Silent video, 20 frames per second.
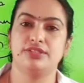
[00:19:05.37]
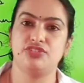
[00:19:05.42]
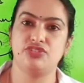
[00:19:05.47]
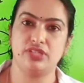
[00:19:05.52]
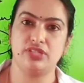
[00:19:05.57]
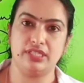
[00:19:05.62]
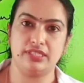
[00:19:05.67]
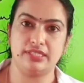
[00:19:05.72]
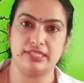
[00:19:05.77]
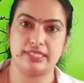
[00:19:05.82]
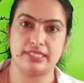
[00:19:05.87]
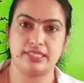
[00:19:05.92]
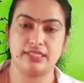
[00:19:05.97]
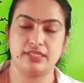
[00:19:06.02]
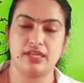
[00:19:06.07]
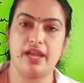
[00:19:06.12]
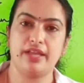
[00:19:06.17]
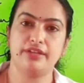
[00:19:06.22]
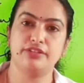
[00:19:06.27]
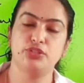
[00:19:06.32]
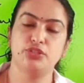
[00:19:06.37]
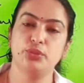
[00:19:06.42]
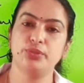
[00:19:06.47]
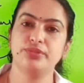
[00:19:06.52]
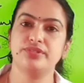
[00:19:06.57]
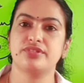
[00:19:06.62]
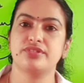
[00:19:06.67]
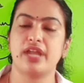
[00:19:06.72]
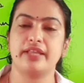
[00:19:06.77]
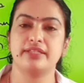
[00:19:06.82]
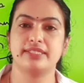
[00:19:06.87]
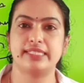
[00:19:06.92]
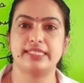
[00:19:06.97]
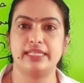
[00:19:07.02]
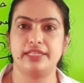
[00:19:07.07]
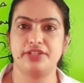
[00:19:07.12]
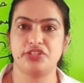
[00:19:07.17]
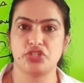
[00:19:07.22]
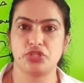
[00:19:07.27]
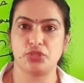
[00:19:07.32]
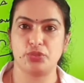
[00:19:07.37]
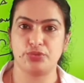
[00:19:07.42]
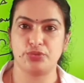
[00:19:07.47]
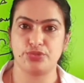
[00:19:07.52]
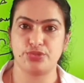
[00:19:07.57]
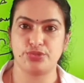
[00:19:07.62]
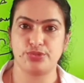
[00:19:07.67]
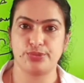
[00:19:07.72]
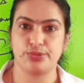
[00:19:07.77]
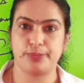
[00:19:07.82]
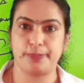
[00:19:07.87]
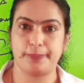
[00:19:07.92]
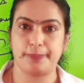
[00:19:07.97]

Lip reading: genes and no translation also.